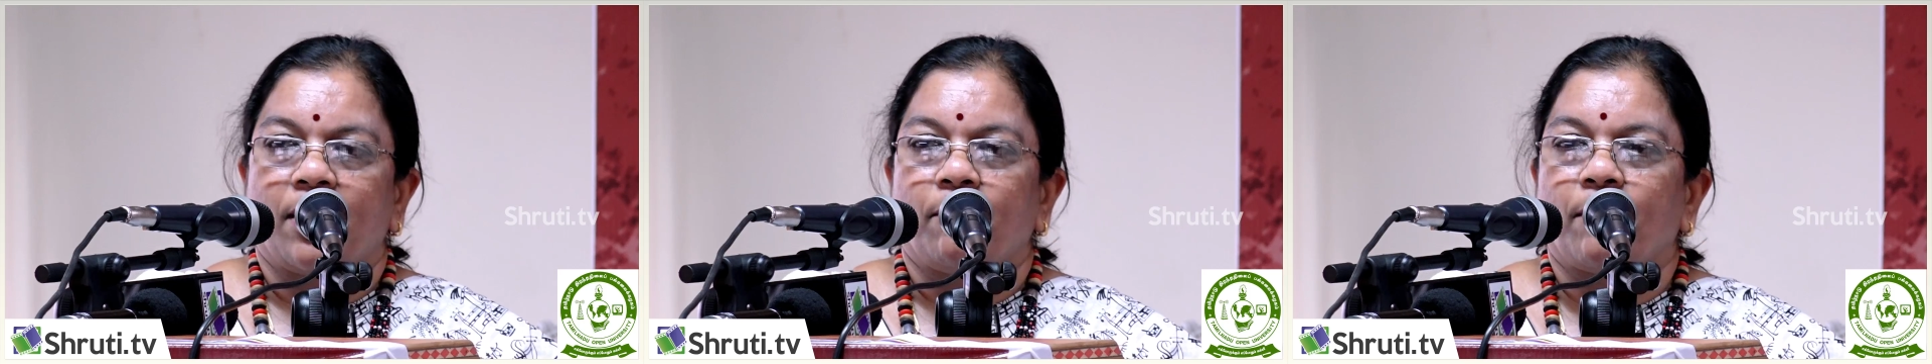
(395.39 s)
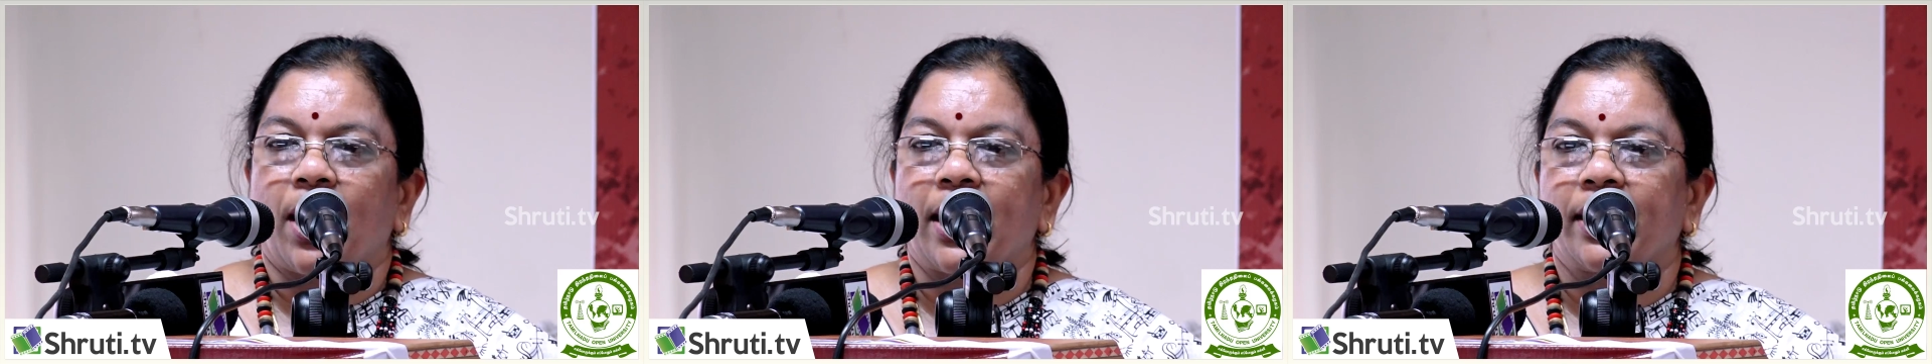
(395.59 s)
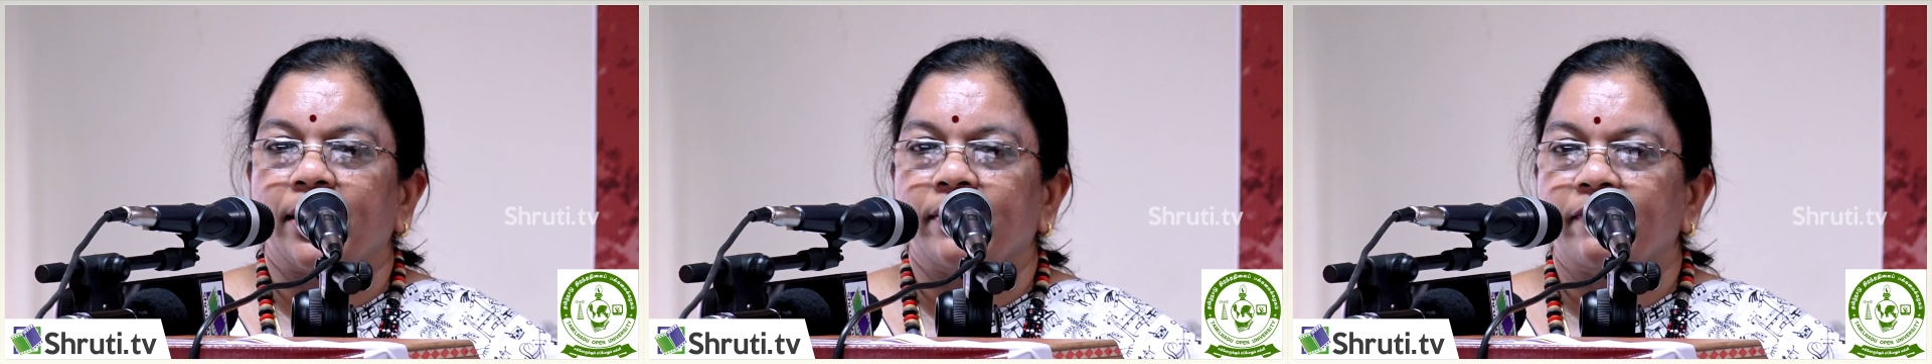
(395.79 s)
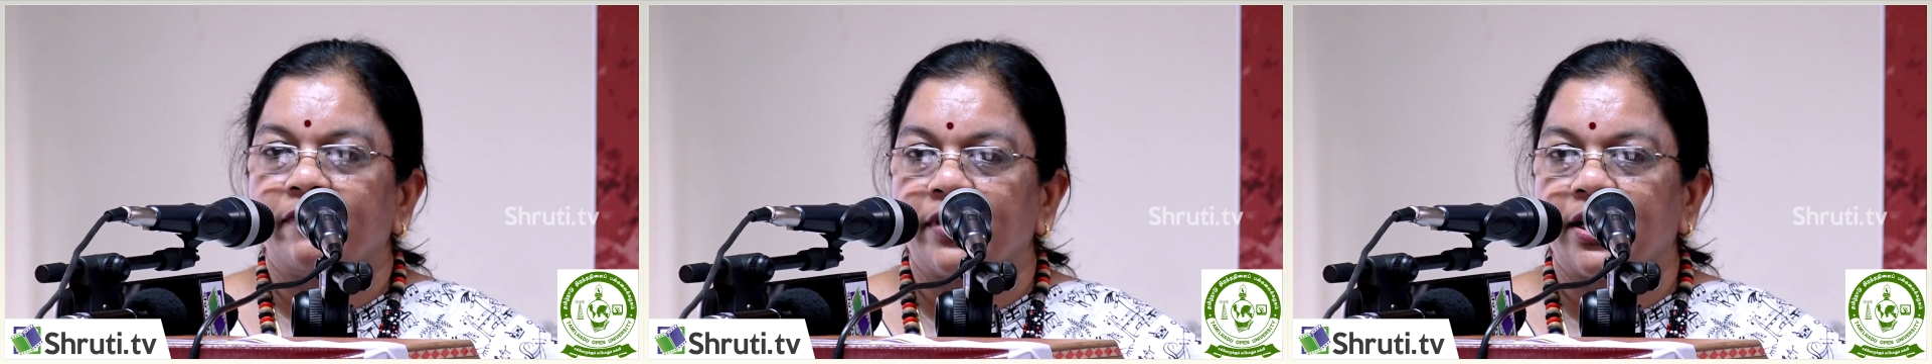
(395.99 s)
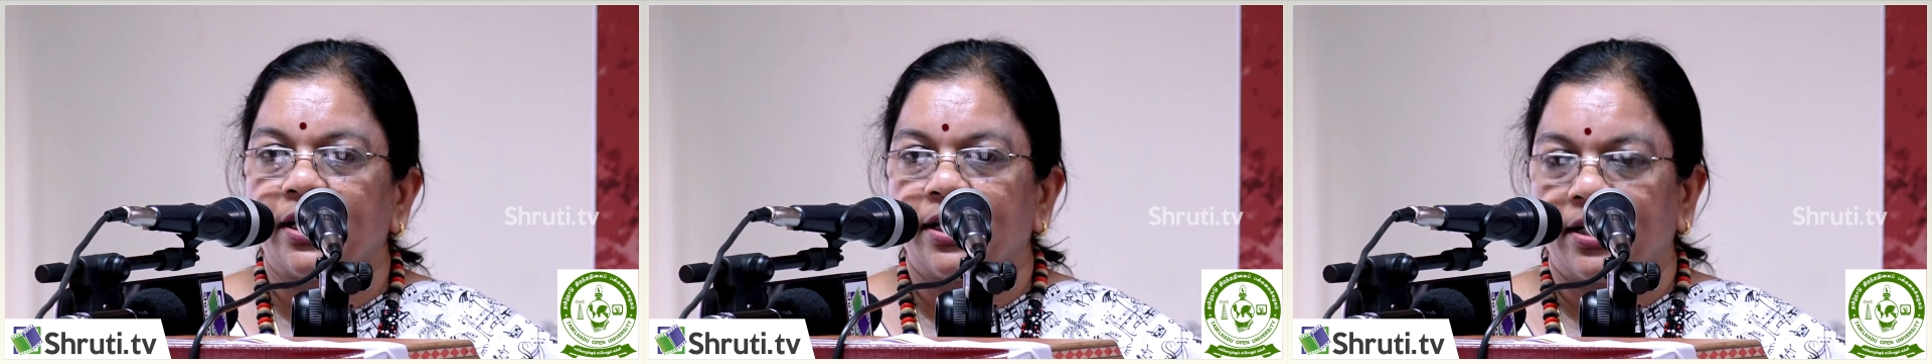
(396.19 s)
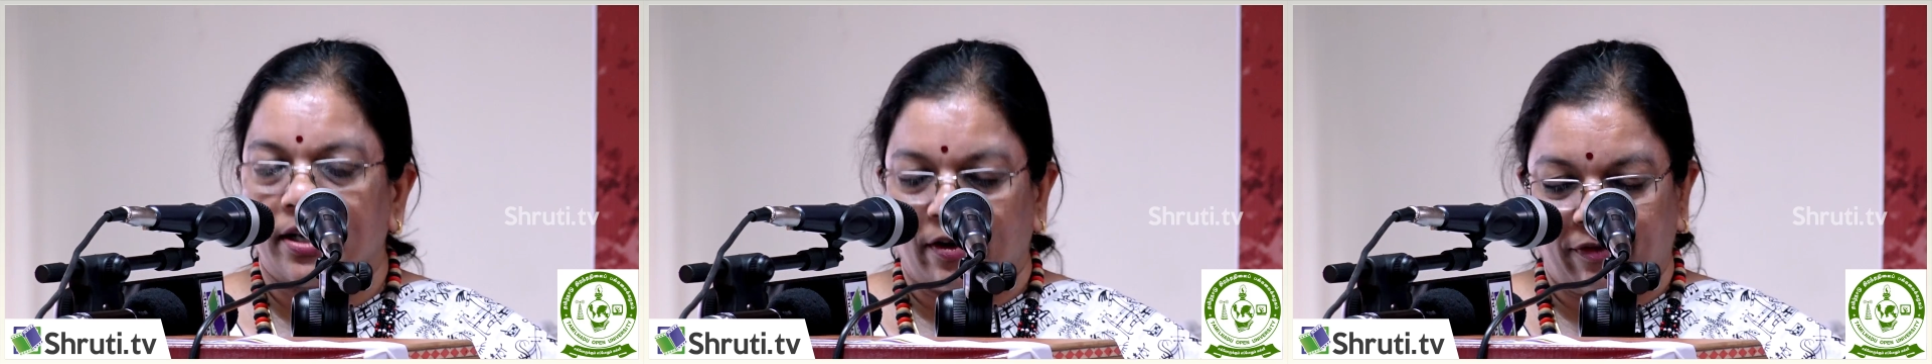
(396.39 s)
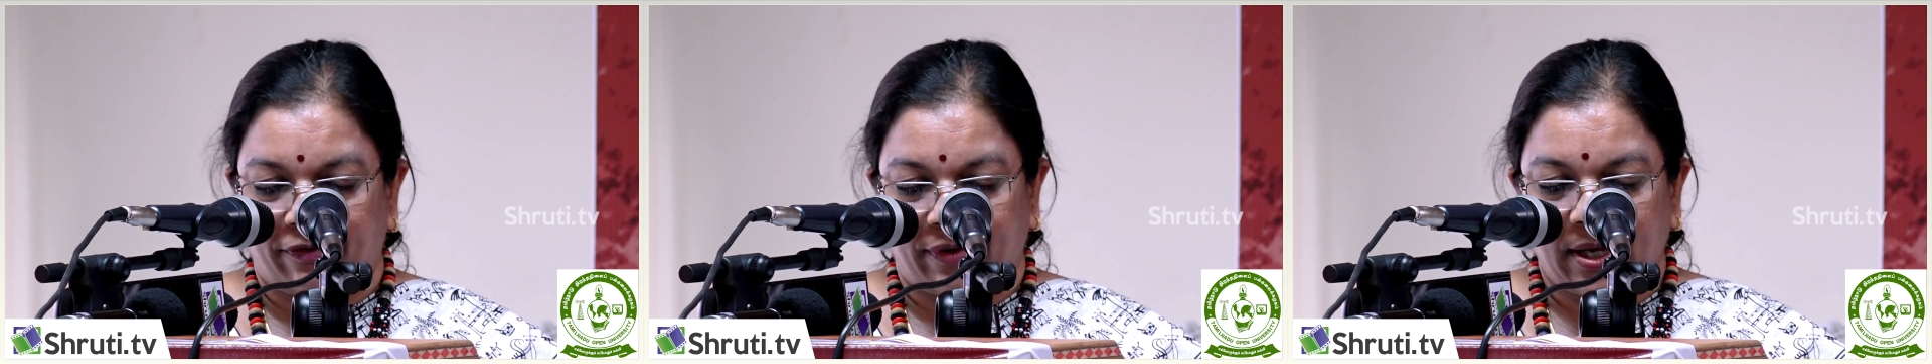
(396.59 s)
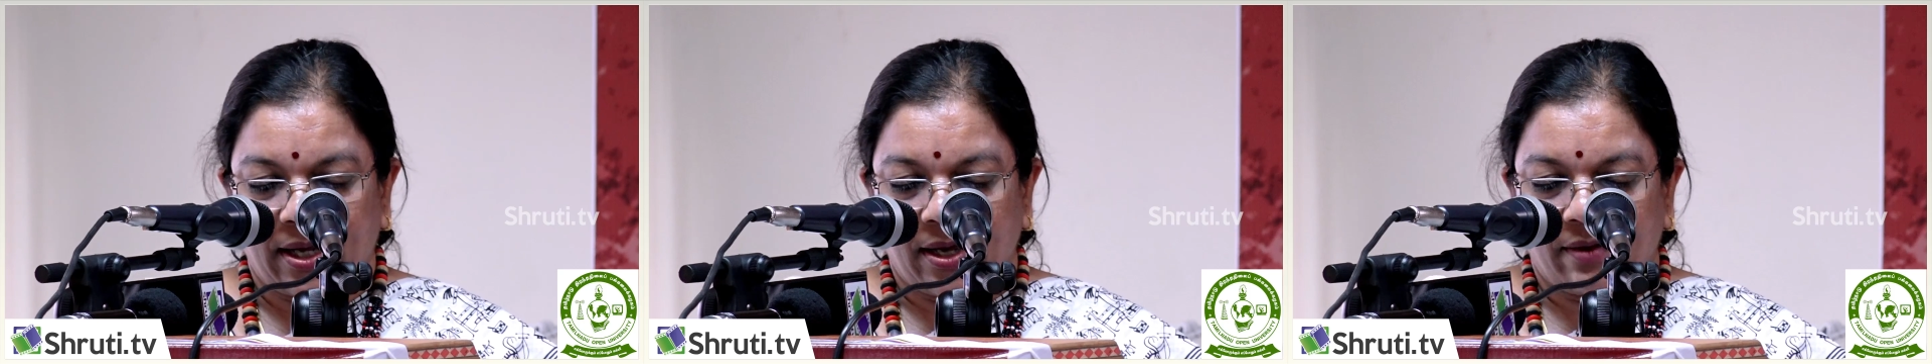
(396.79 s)
my world of
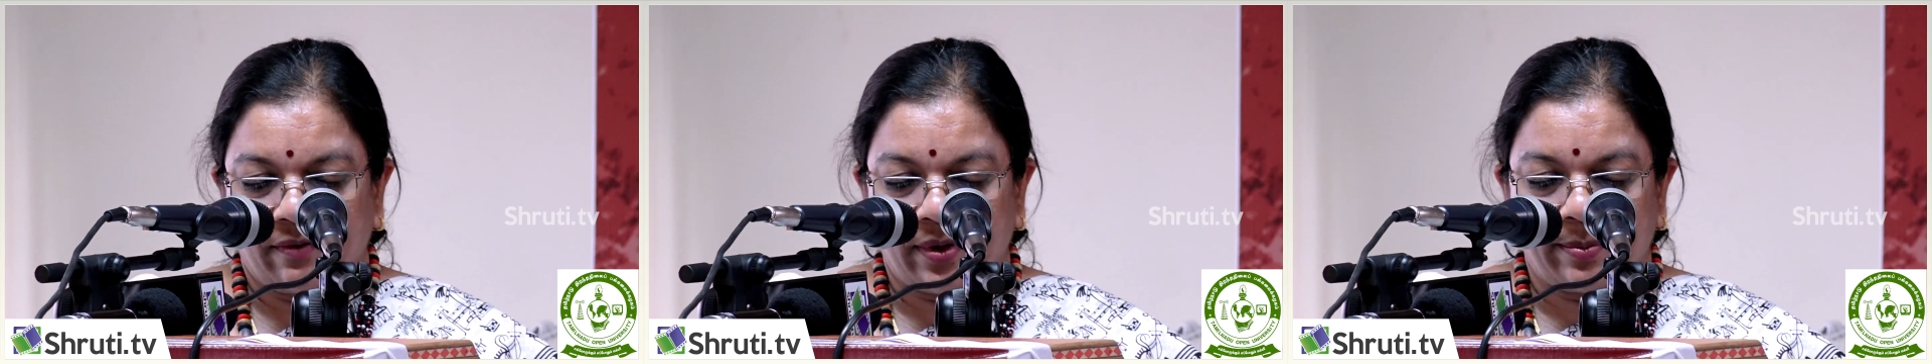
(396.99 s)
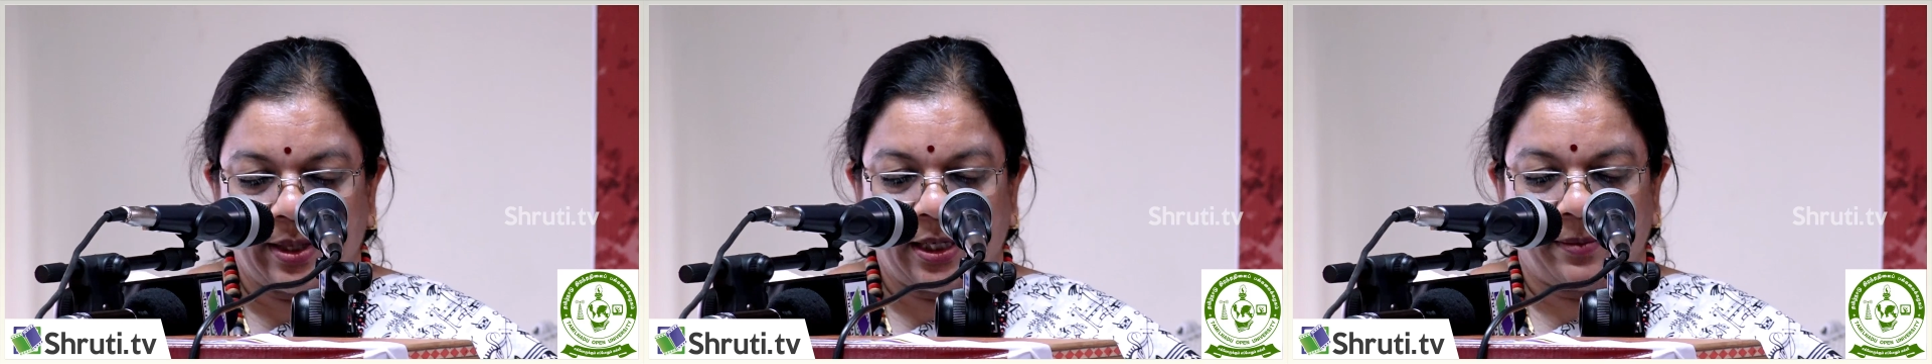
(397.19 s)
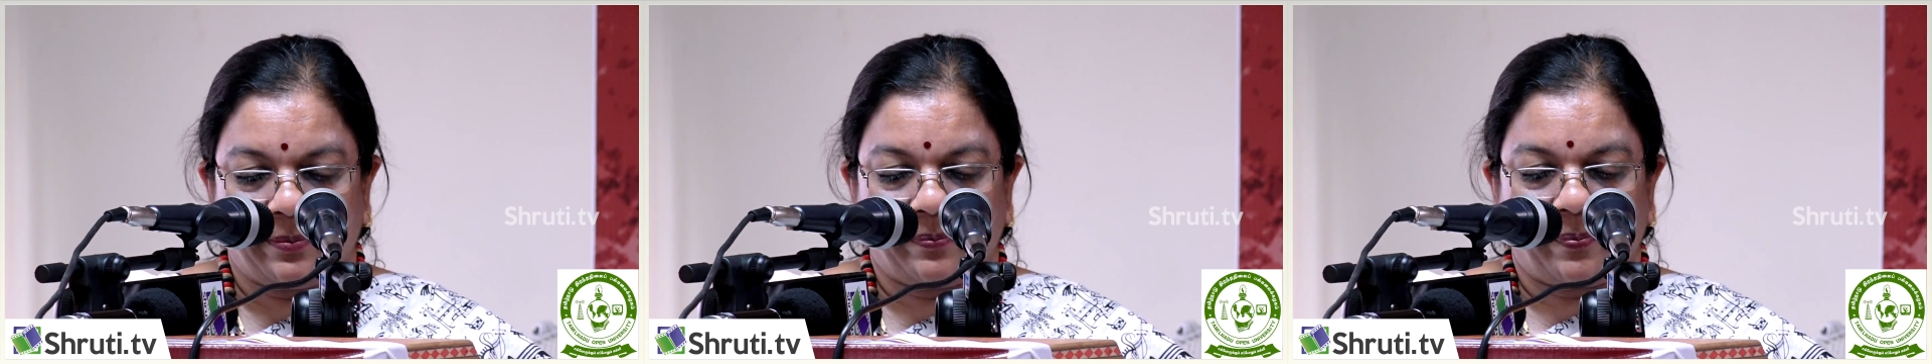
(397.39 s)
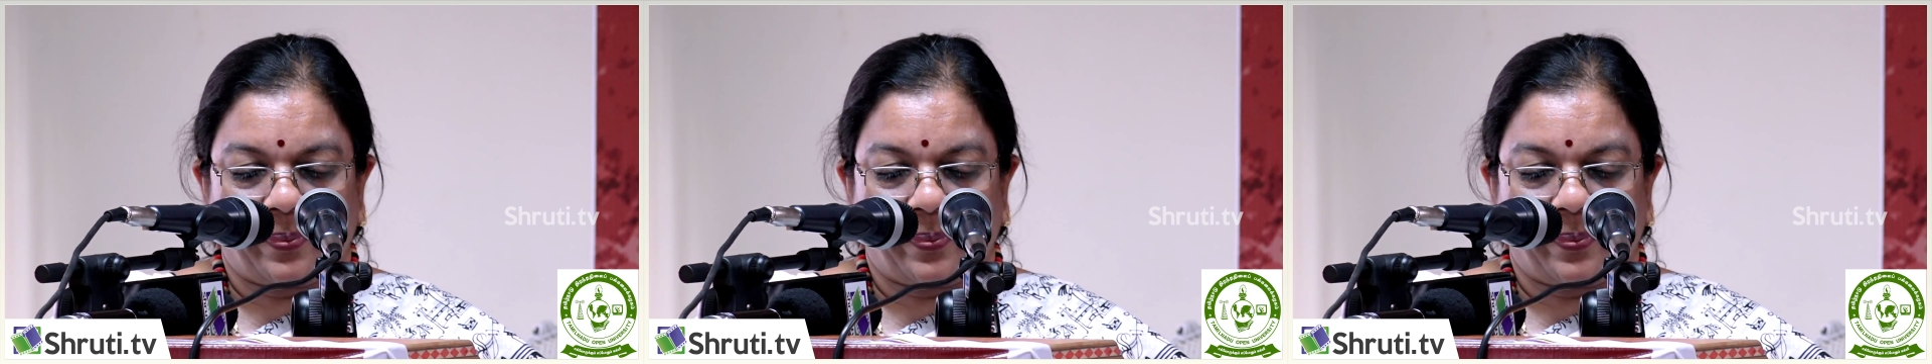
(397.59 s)
women.